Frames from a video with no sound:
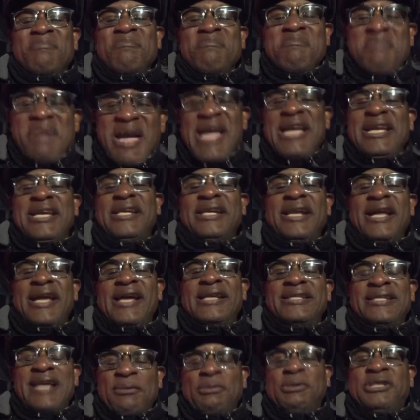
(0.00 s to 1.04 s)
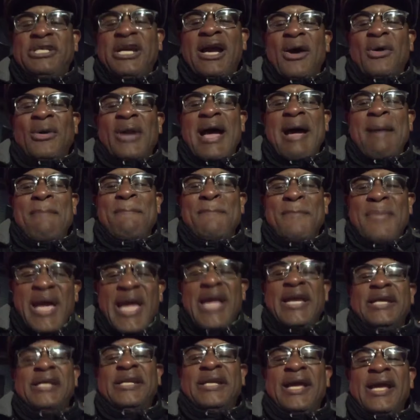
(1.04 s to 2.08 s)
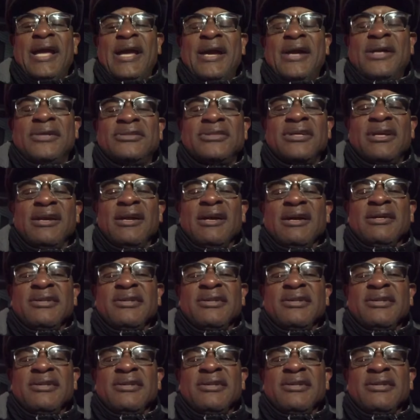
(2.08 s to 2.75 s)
that's what y'all are, millionaires.